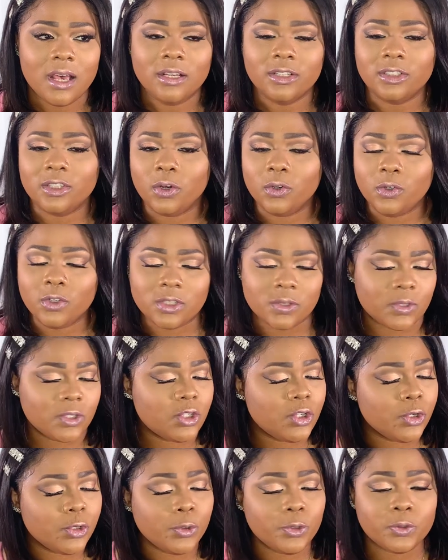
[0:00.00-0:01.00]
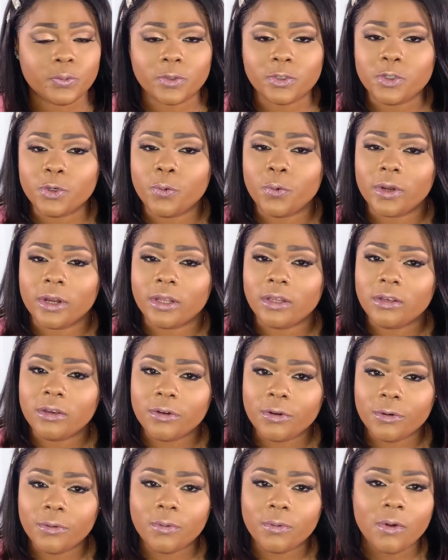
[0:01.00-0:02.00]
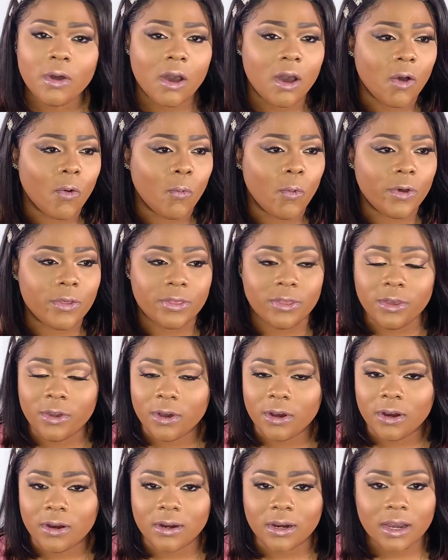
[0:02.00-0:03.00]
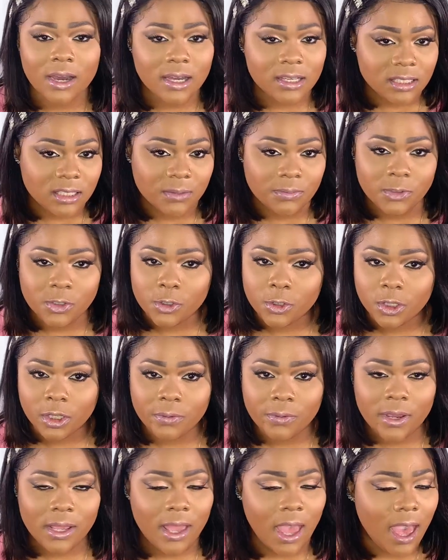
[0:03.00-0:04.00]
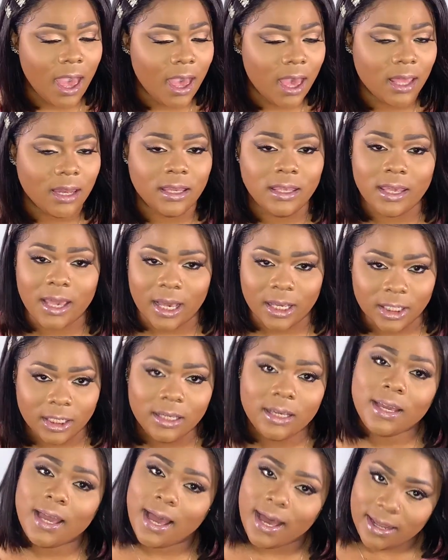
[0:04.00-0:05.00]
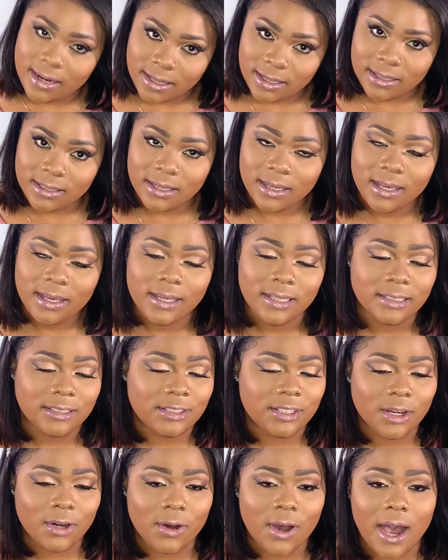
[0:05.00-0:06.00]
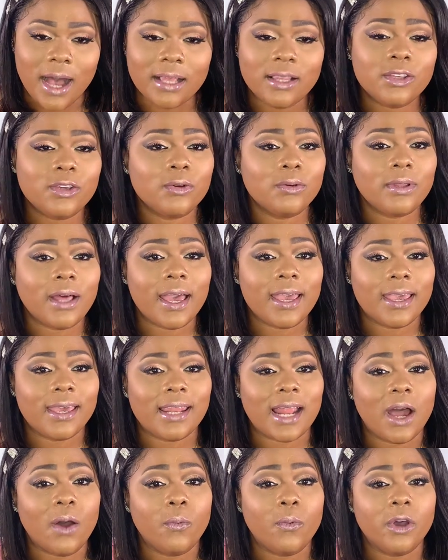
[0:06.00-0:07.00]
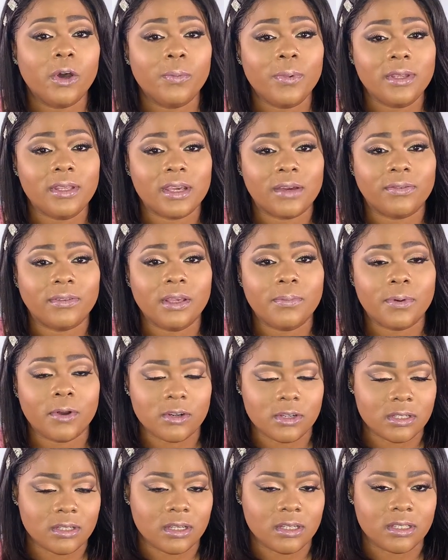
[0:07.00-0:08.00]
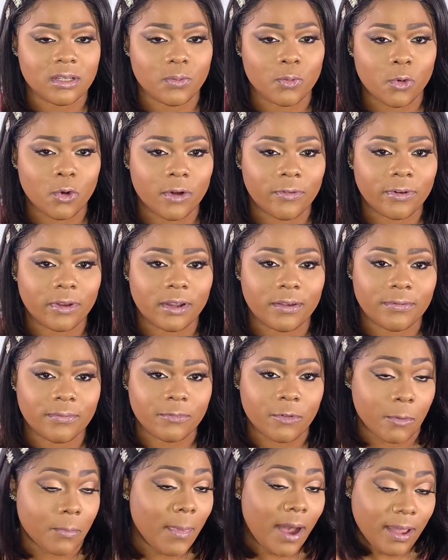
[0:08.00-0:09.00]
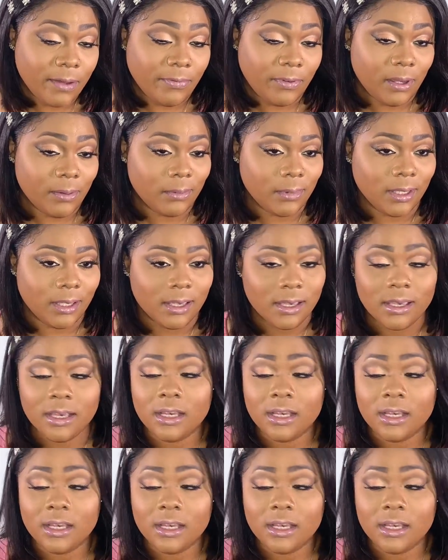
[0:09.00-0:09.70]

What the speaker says: So just choose what you want to do with your custom jewelry. And yeah, you got it. So I do like it. I will be definitely purchasing some more for my family.